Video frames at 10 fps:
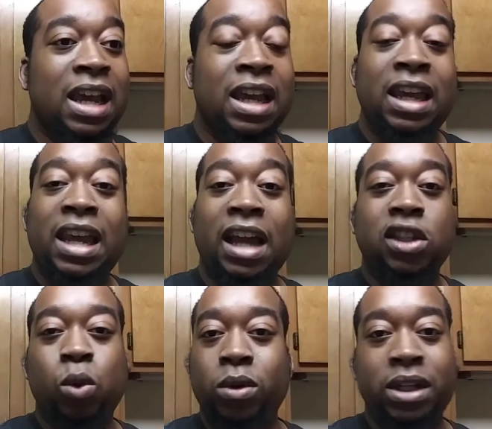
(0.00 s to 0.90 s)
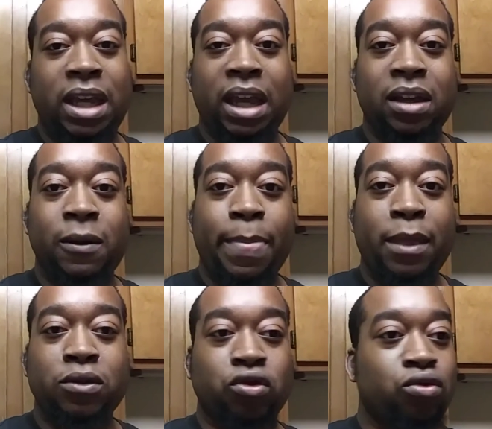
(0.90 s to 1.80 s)
He had 28.
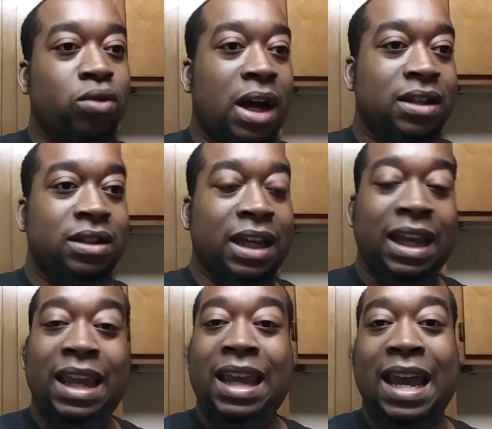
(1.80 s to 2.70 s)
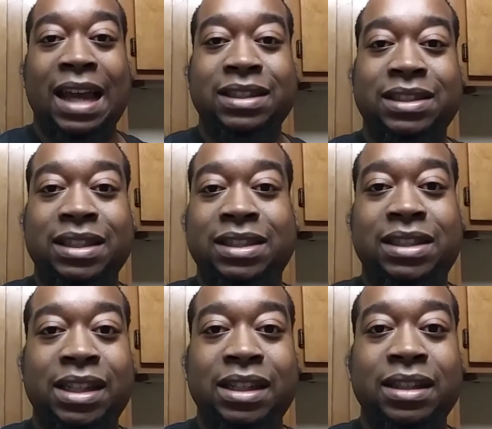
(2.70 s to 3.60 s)
Jrue Holiday, he had
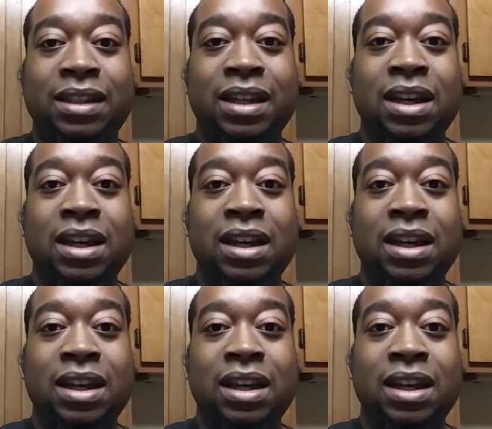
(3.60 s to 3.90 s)
16.